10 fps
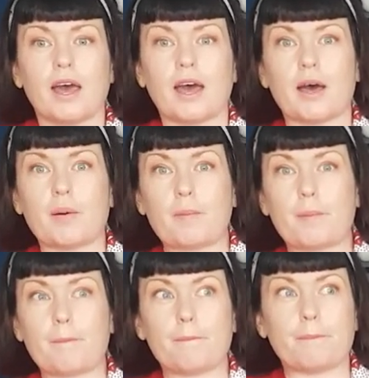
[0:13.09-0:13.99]

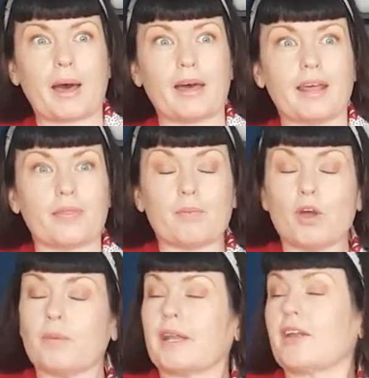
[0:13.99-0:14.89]
But at the
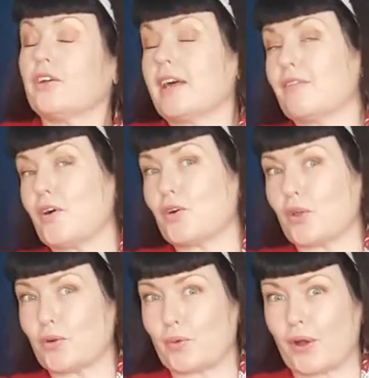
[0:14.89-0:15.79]
moment, I don't have a whole
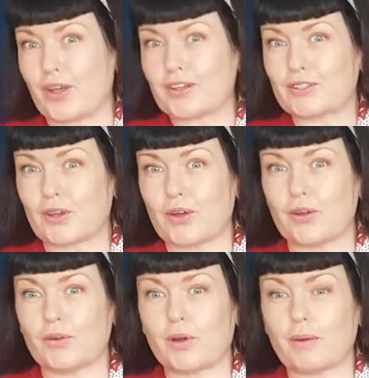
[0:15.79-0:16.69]
lot of work,
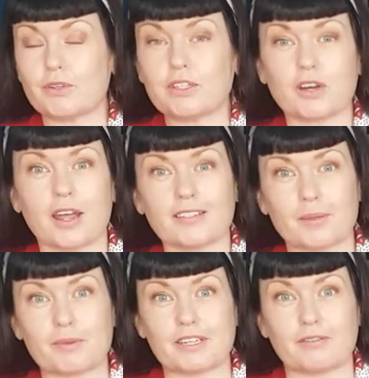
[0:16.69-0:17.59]
so I'm just trying
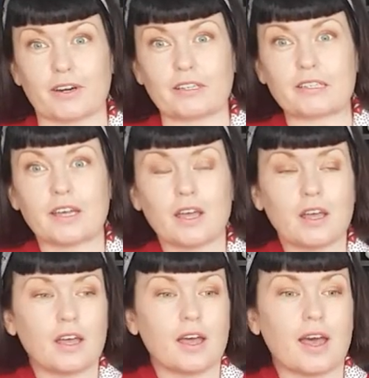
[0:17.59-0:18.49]
something different.
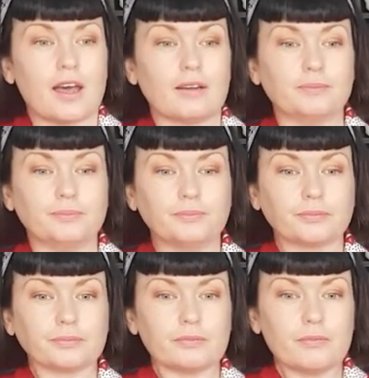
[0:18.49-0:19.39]
So
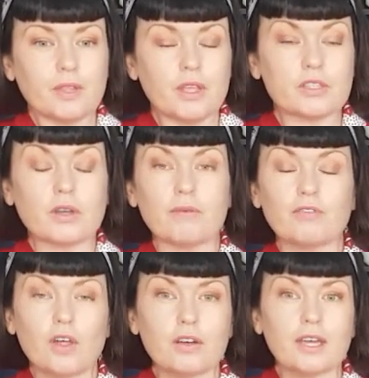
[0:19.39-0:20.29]
I'm
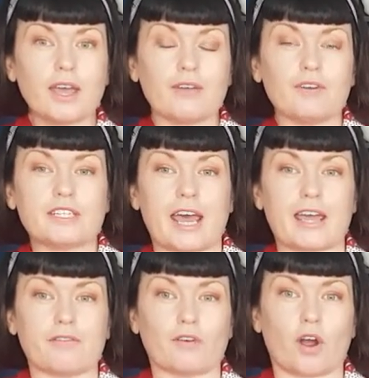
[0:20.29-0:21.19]
vlogging every
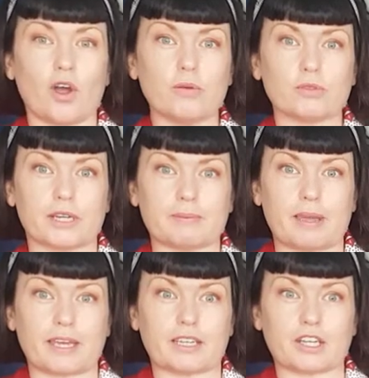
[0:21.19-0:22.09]
day for a home
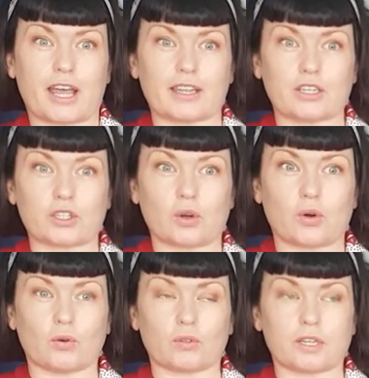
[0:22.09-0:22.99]
dressmaking challenge
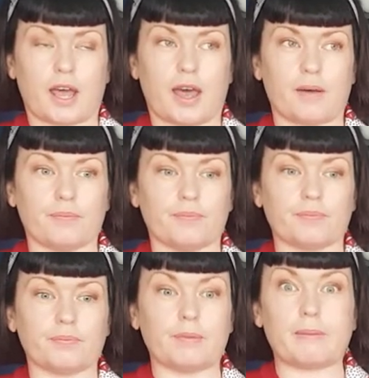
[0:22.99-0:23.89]
called
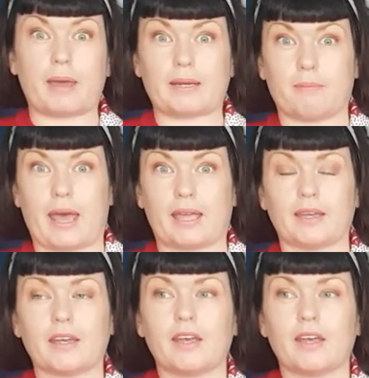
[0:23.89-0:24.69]
Me Made May.